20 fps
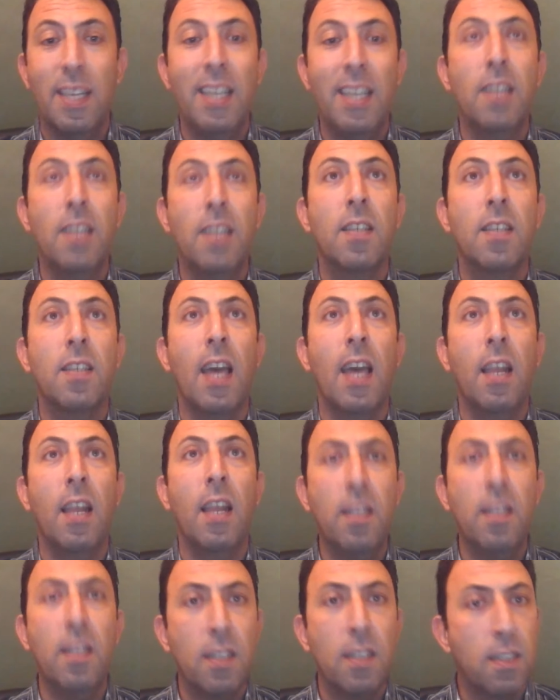is
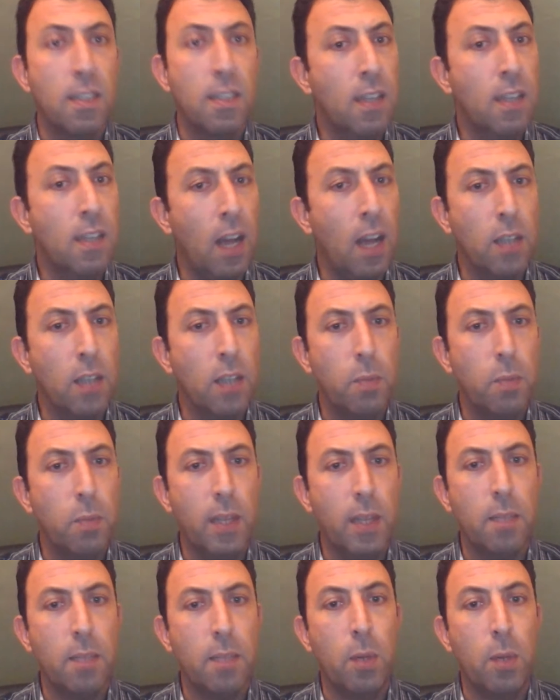an interesting aspect